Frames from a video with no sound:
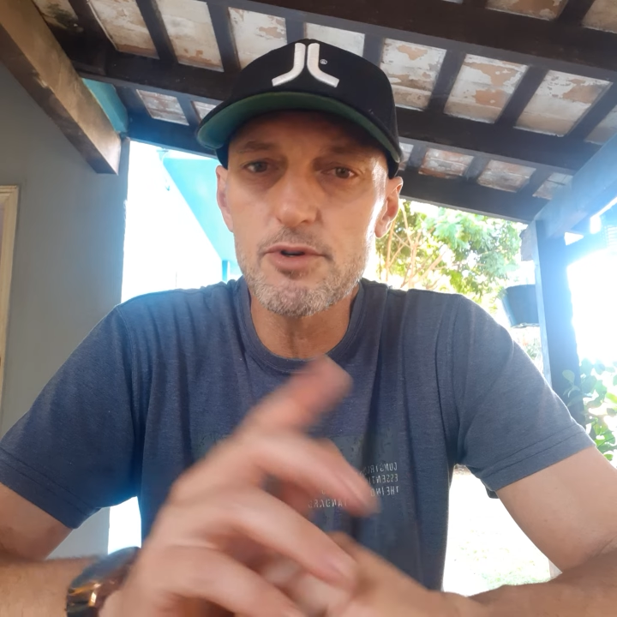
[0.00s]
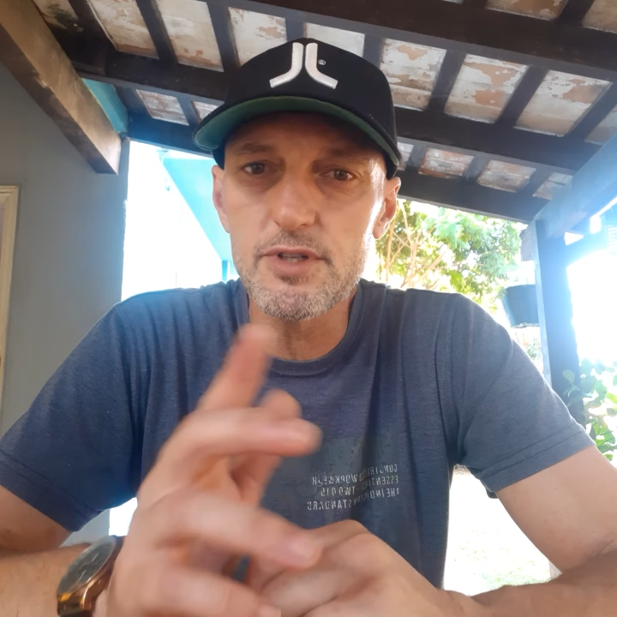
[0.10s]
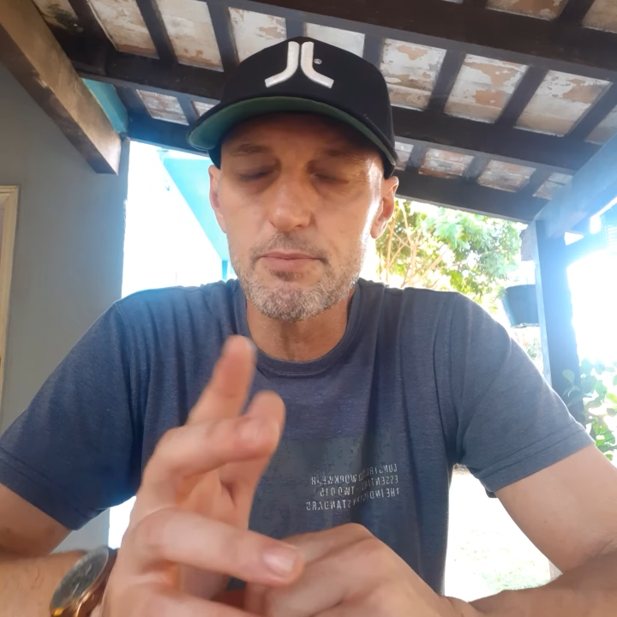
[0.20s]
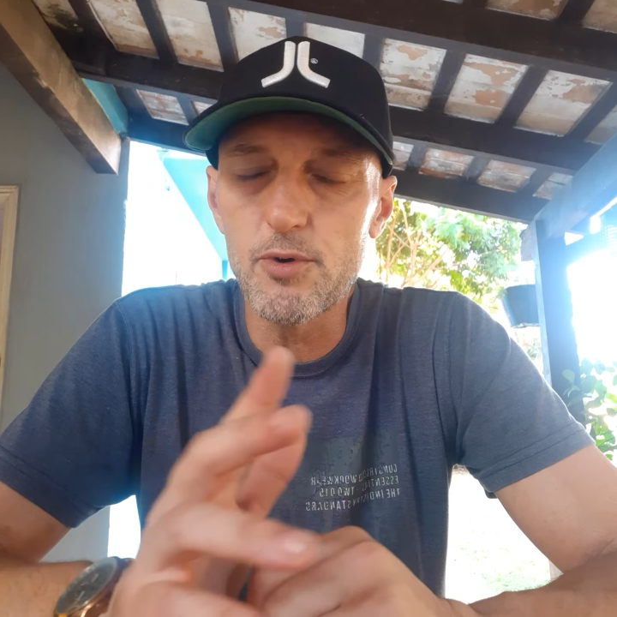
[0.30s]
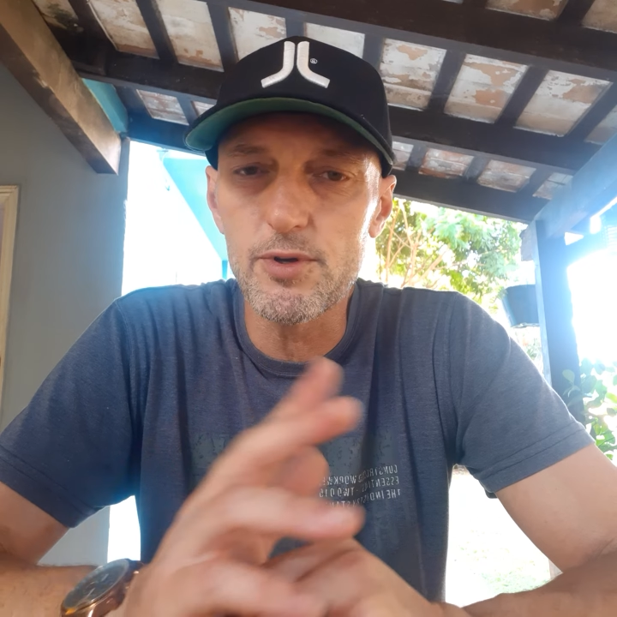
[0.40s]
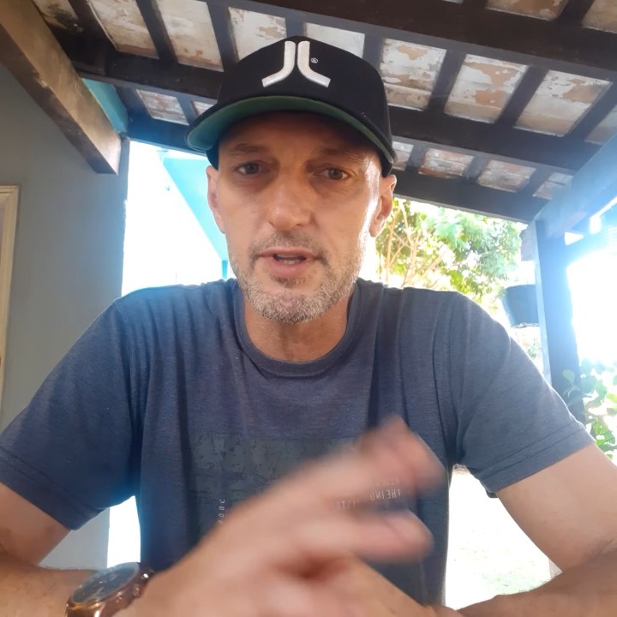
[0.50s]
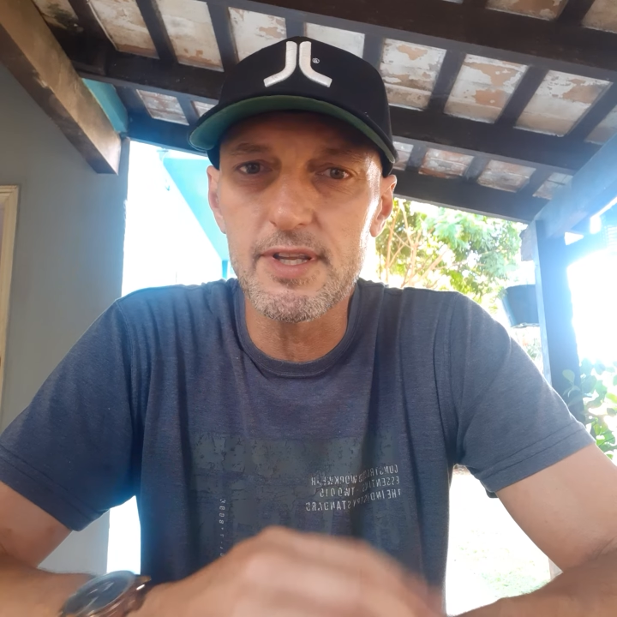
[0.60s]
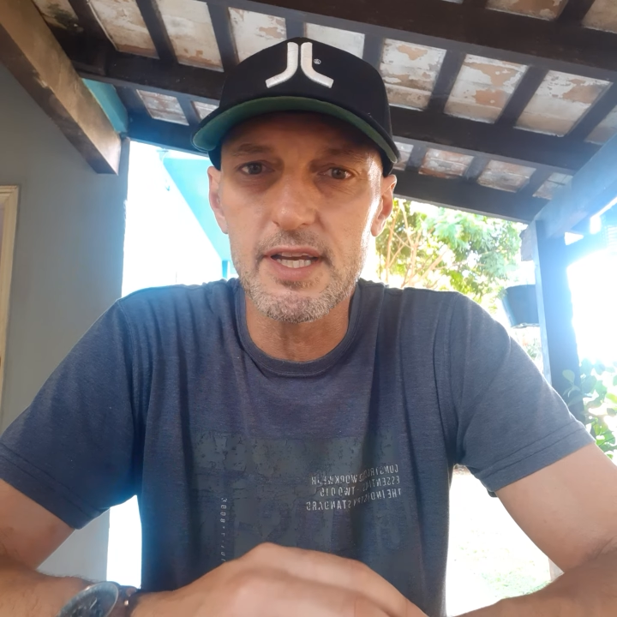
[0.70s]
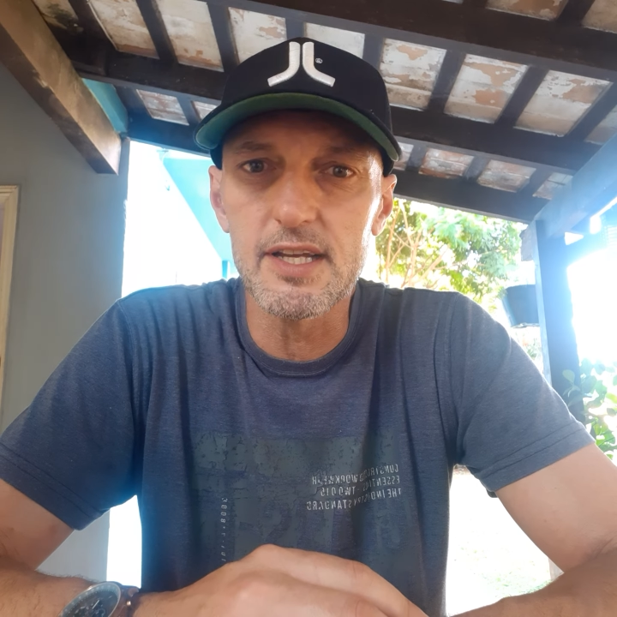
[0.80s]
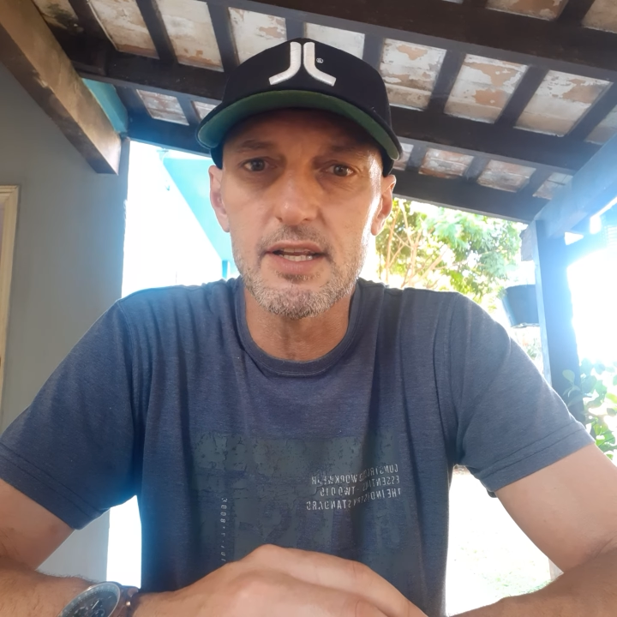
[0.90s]
most
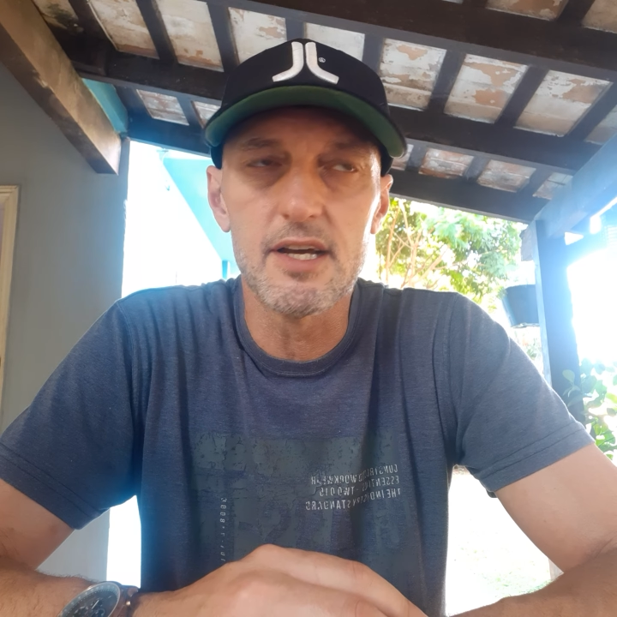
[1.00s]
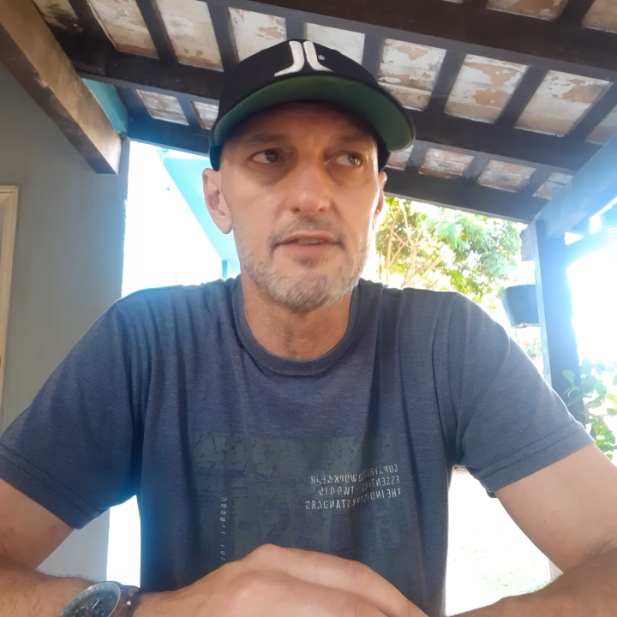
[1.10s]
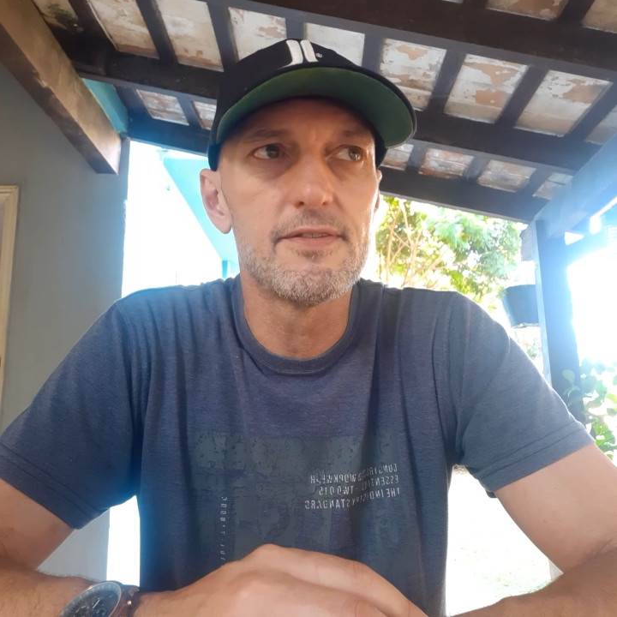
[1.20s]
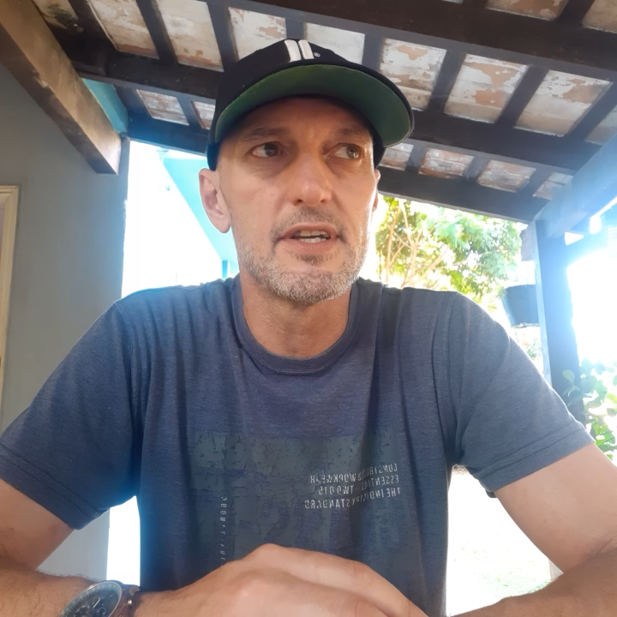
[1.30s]
important thing in life,